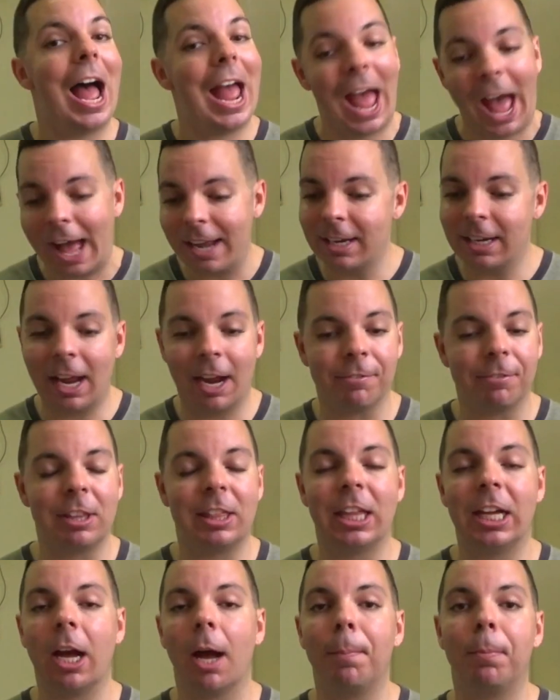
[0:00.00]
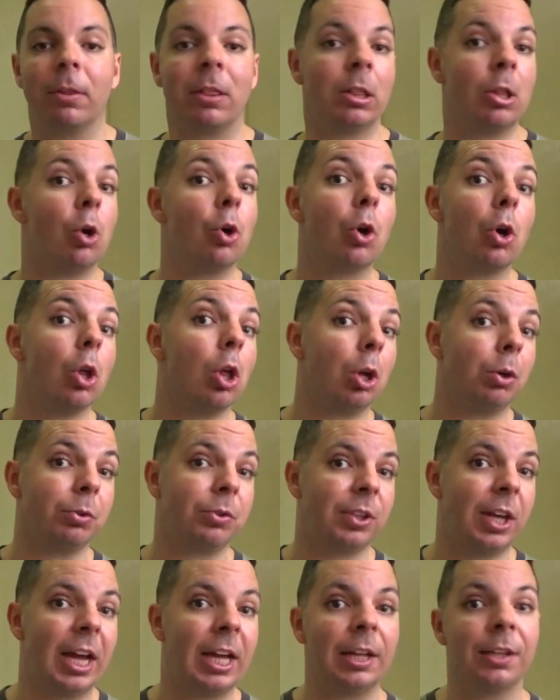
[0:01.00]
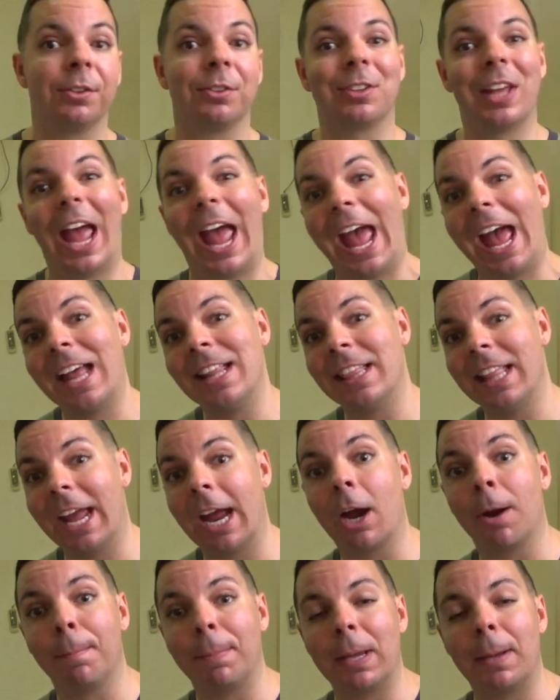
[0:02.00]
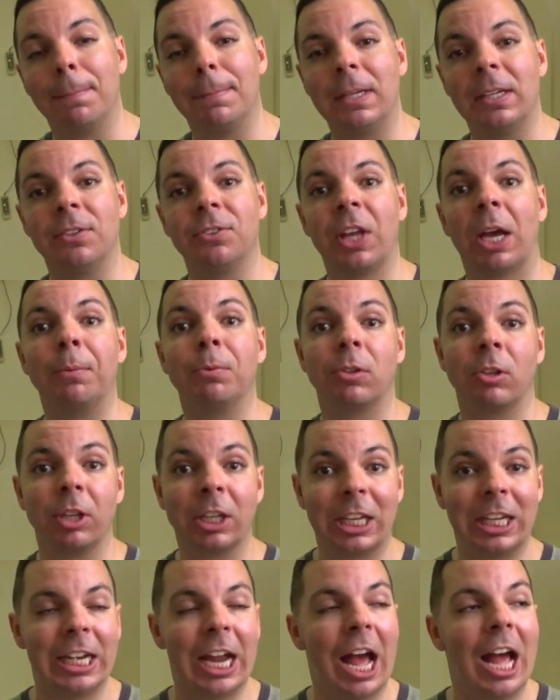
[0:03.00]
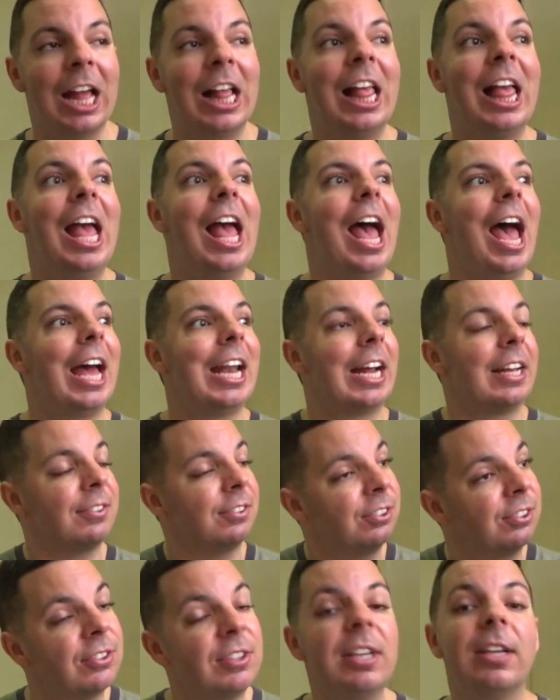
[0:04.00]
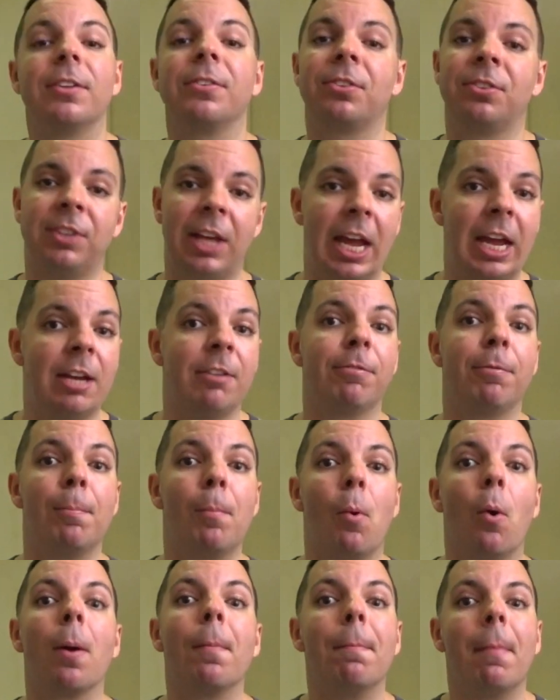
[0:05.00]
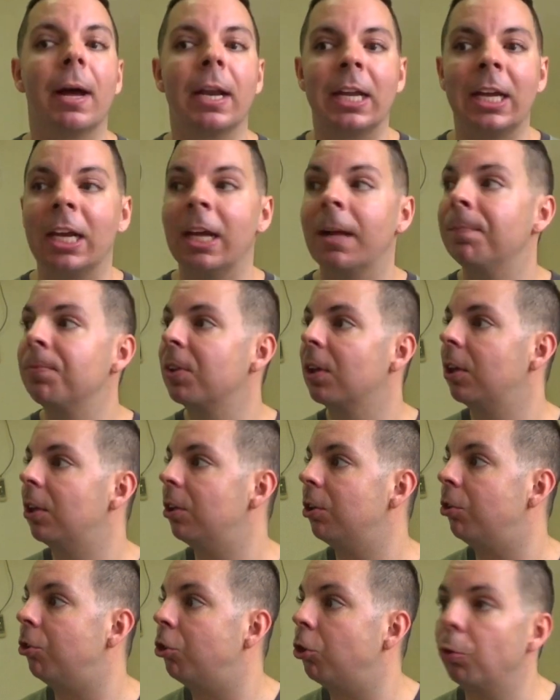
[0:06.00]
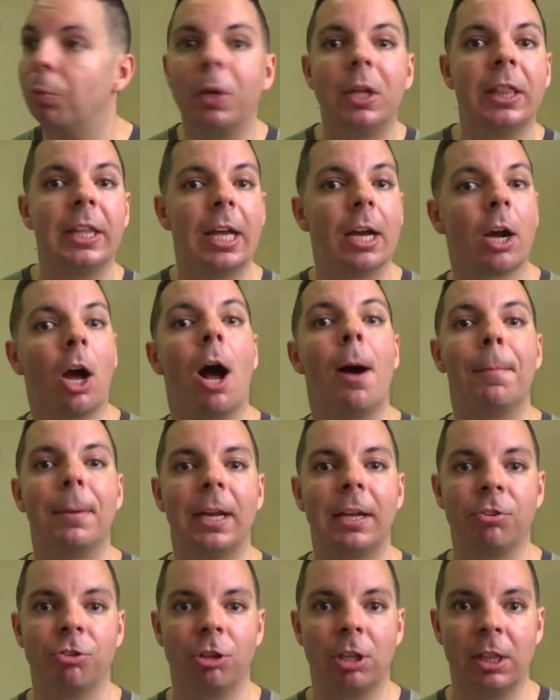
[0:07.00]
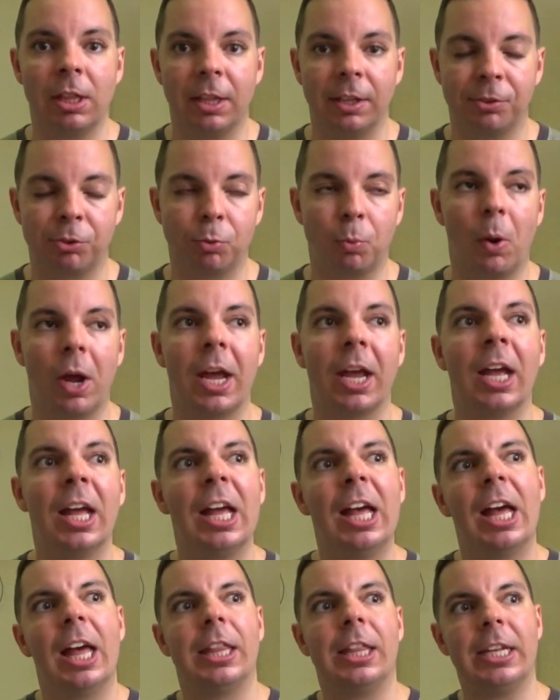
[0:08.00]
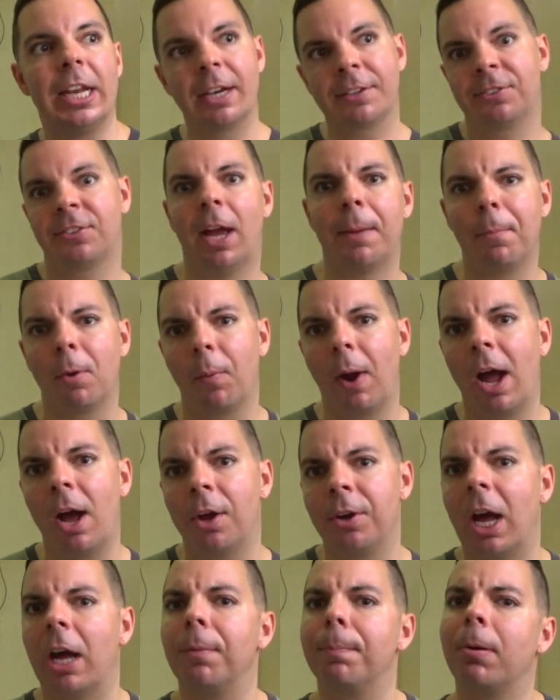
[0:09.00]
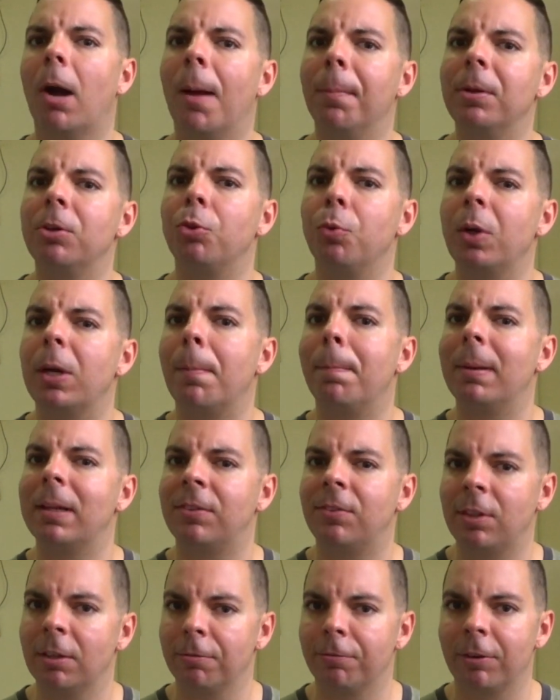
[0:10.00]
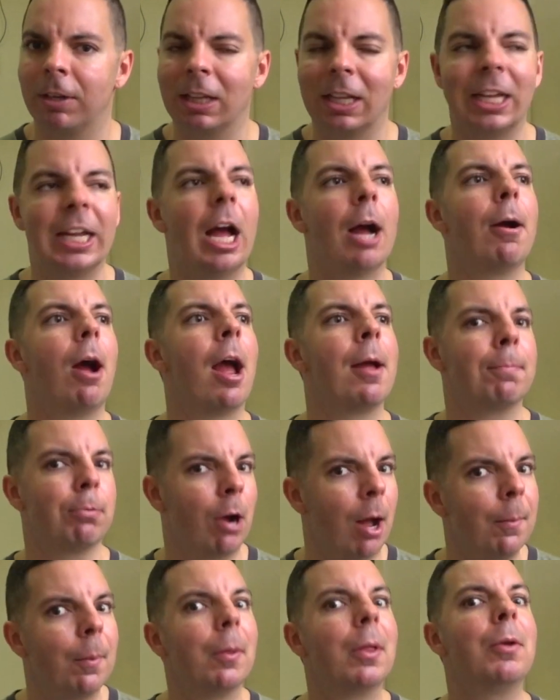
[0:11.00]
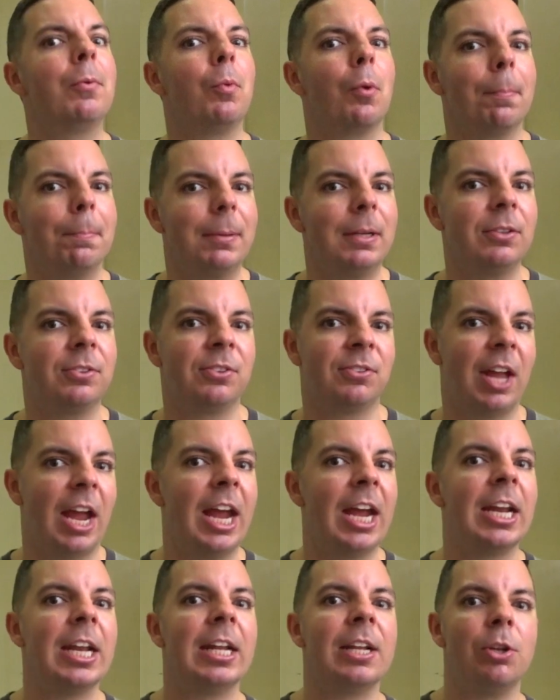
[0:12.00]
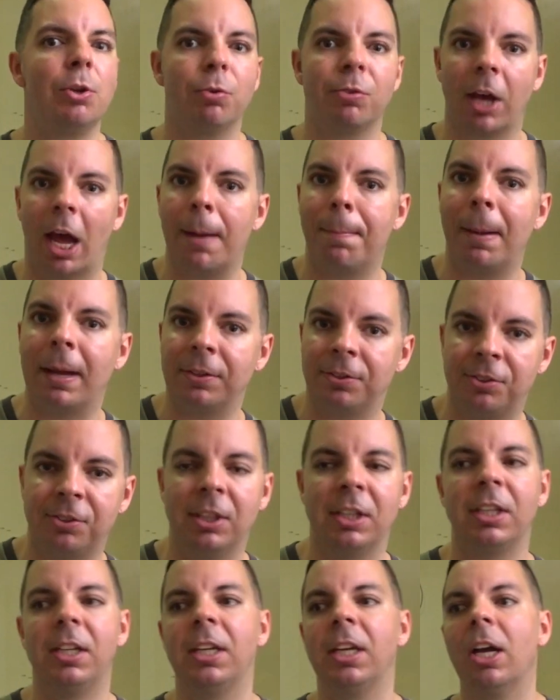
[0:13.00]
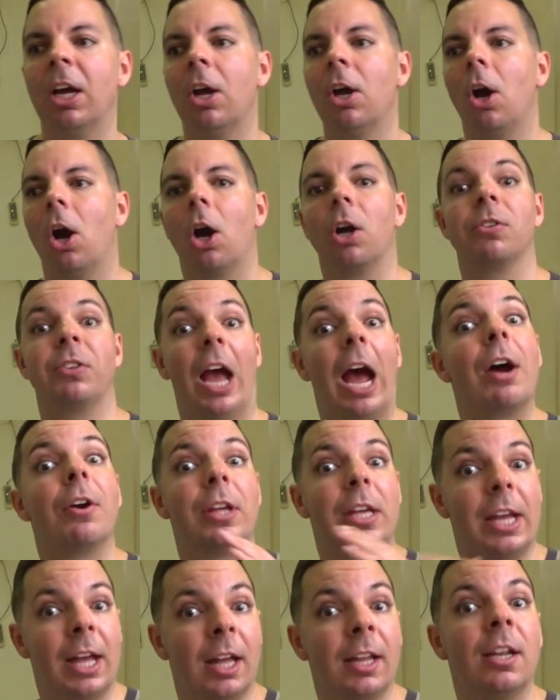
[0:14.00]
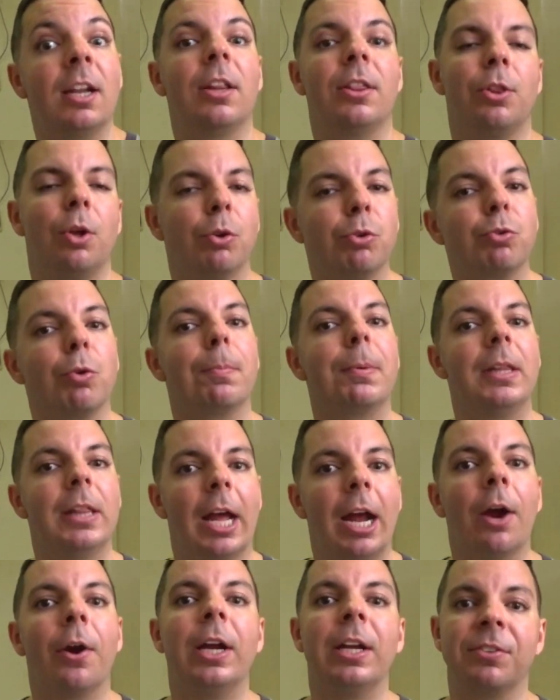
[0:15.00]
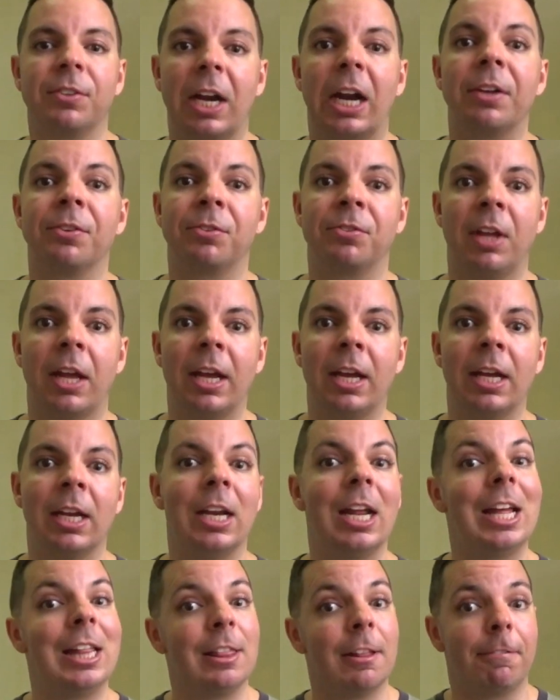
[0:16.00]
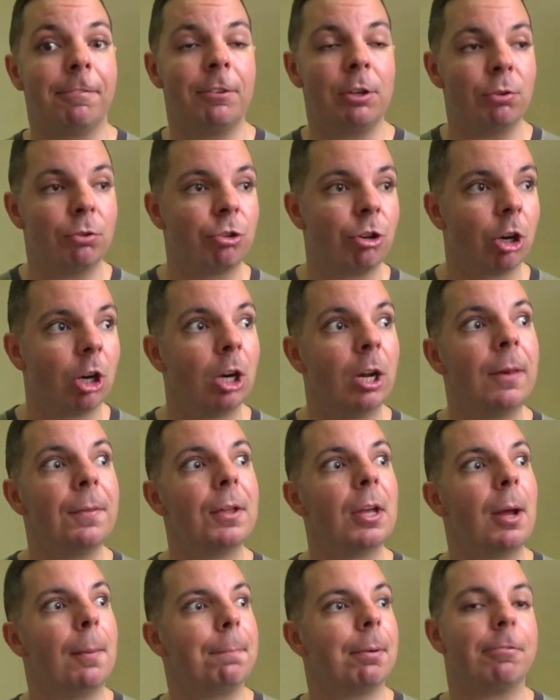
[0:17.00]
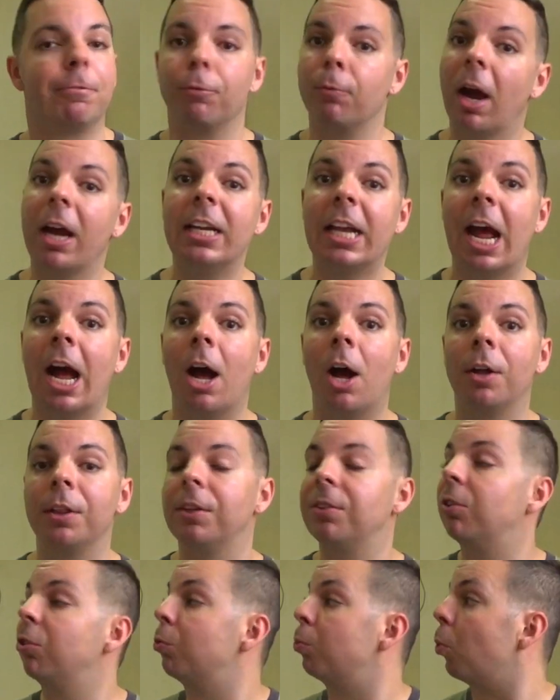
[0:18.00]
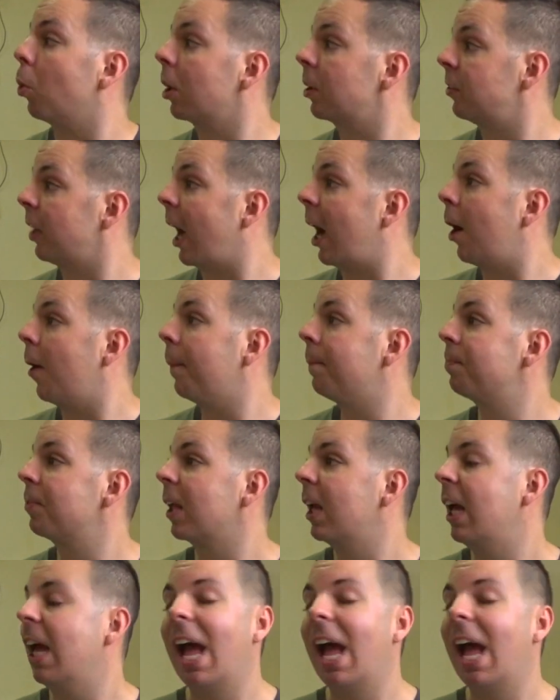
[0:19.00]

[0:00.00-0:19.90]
I added everything up with local hotels and the Airbnbs I was looking at, and I still save more money doing the accommodation this way. The next time around, I'll probably do it a bit differently. I probably will be staying in New Taipei City or Taoyuan. Those will be the areas that I'll stay in the future. But for right now, this has worked out.